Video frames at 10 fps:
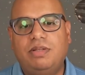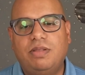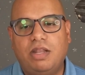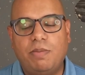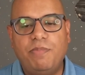
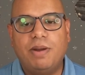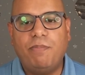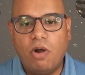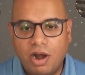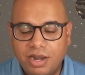a little bit
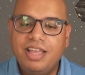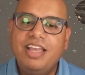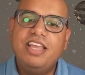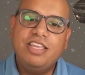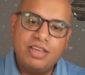apart,
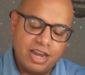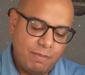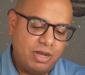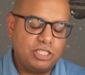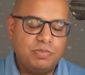you get a much,